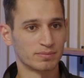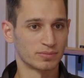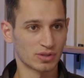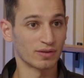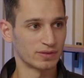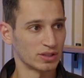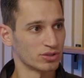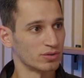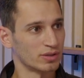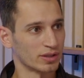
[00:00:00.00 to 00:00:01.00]
soft
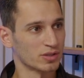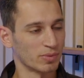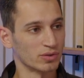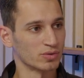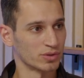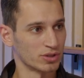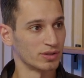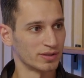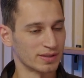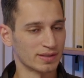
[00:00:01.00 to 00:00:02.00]
tissue to expose what you
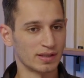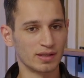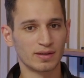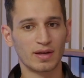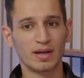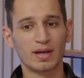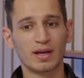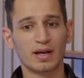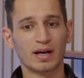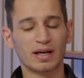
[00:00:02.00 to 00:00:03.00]
need to see.
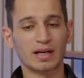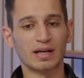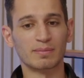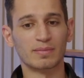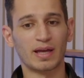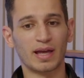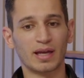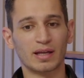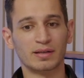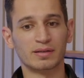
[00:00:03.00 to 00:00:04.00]

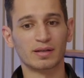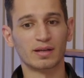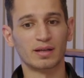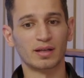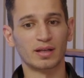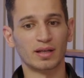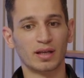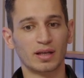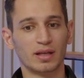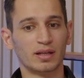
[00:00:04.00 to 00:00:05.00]
And
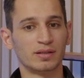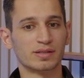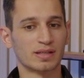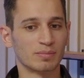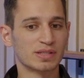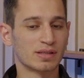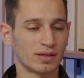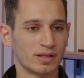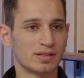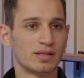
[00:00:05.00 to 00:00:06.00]
in some
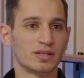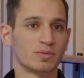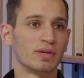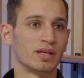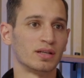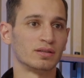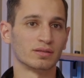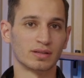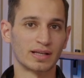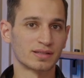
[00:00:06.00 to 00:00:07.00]
studies, there's
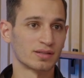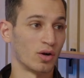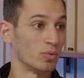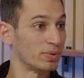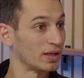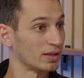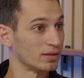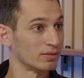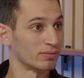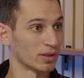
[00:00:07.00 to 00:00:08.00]
been less opiate
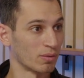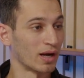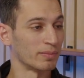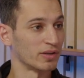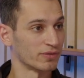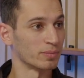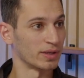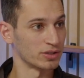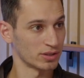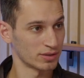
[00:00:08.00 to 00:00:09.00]
requirement for
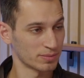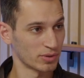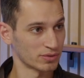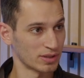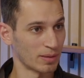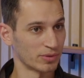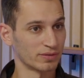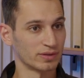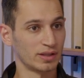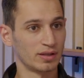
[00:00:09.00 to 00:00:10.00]
patients
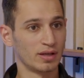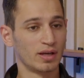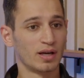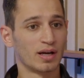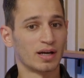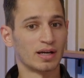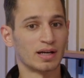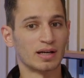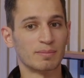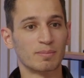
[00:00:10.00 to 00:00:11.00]
post-operatively.
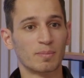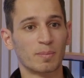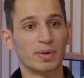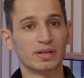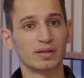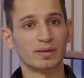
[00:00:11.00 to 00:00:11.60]
But